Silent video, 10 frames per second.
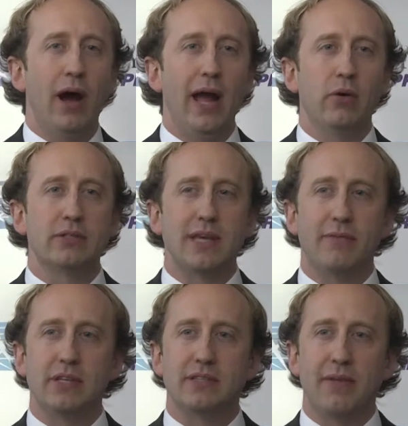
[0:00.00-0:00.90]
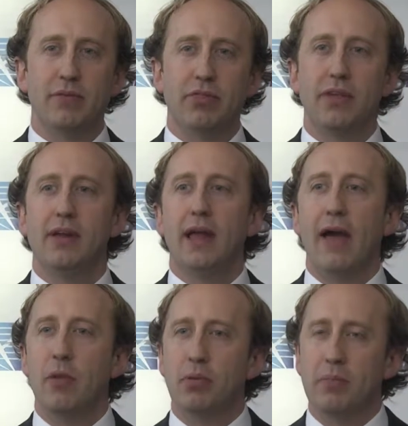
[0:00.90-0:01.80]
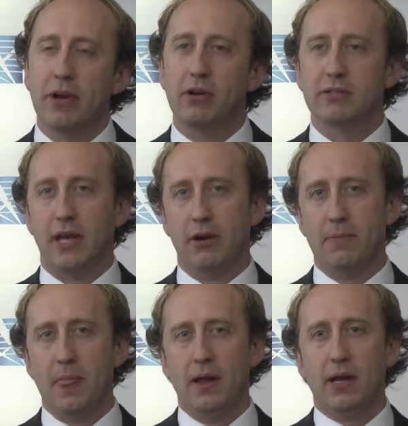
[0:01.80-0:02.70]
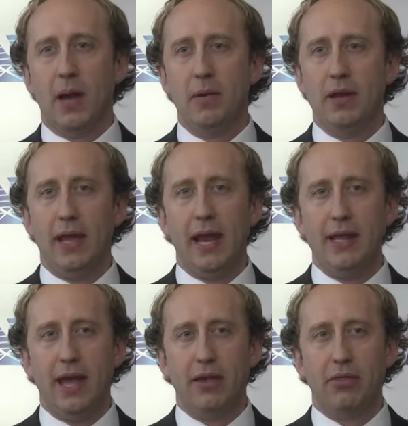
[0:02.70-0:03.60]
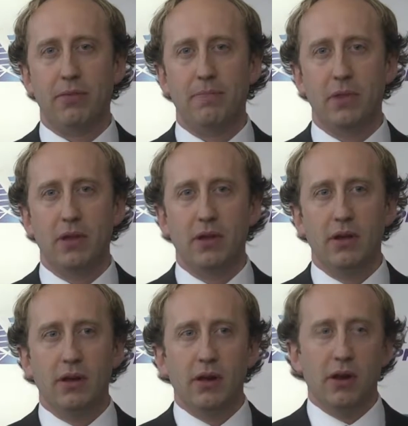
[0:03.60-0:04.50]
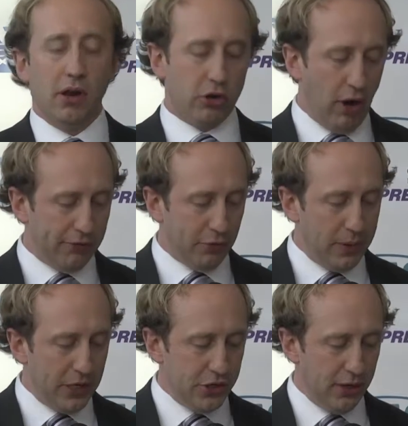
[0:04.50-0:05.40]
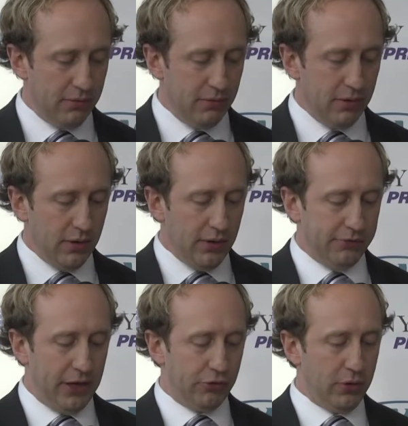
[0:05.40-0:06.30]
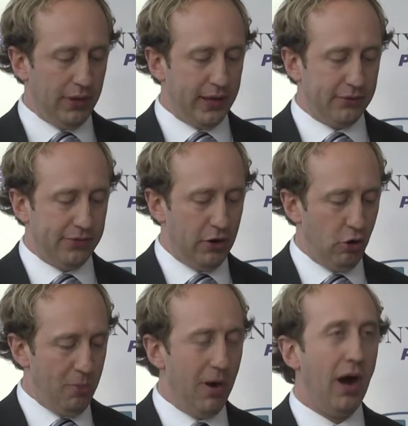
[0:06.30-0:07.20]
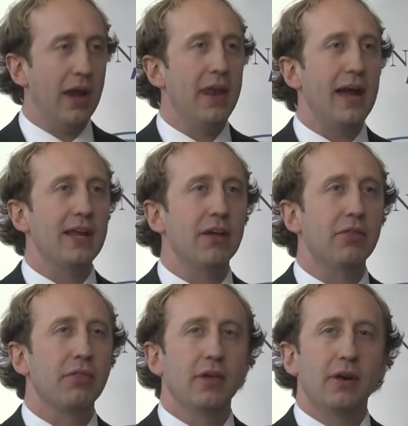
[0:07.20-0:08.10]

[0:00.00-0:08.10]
Ohio at 77th, and the Premier Center coming in at 88th. Across the region, CenturyLink Center in Omaha at 90th,